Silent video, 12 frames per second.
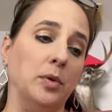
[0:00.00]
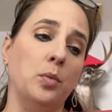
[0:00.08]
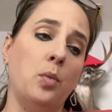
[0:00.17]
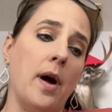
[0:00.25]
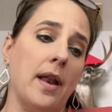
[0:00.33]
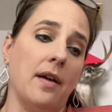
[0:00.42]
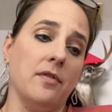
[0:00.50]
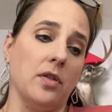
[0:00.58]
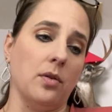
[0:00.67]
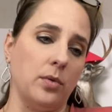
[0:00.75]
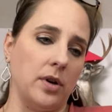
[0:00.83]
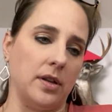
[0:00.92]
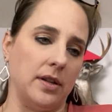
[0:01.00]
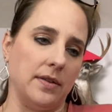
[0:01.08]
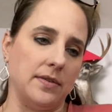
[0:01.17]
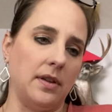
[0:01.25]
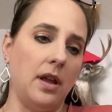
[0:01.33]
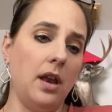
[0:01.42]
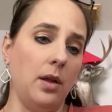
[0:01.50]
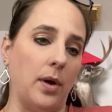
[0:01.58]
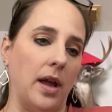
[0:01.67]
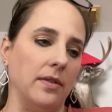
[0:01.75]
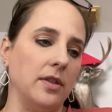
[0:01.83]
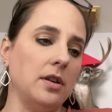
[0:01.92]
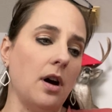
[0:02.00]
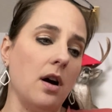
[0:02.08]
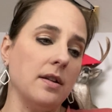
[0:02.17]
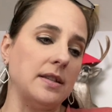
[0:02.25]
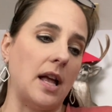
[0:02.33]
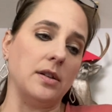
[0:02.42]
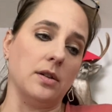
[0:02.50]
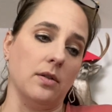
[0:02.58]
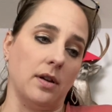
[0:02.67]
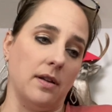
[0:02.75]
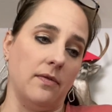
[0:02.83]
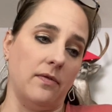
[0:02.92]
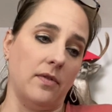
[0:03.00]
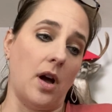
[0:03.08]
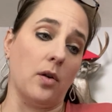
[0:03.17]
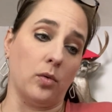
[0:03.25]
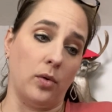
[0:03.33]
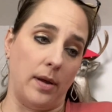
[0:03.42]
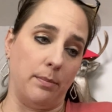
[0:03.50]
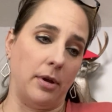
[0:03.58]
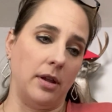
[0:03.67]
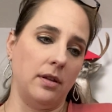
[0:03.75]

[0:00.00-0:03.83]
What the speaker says: whatever the word is. Anyway, the dogs that don't give a rip